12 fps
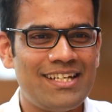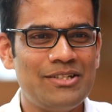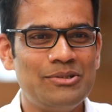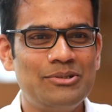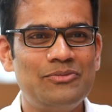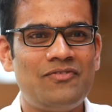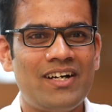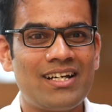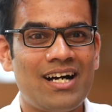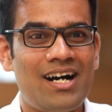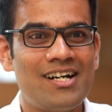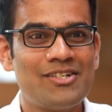they do
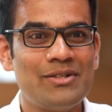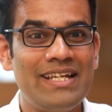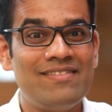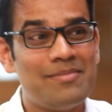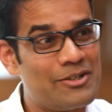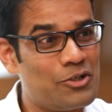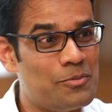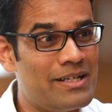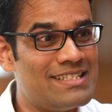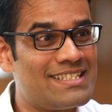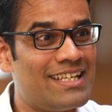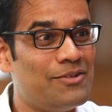find it hard to leave them at home
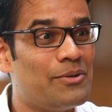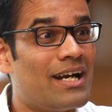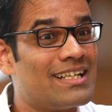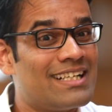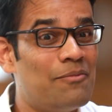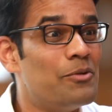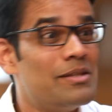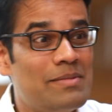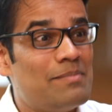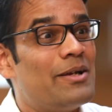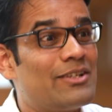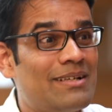and say, you can't come with
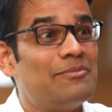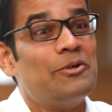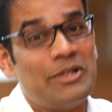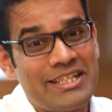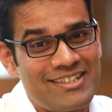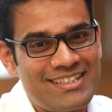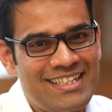me because I'm going here.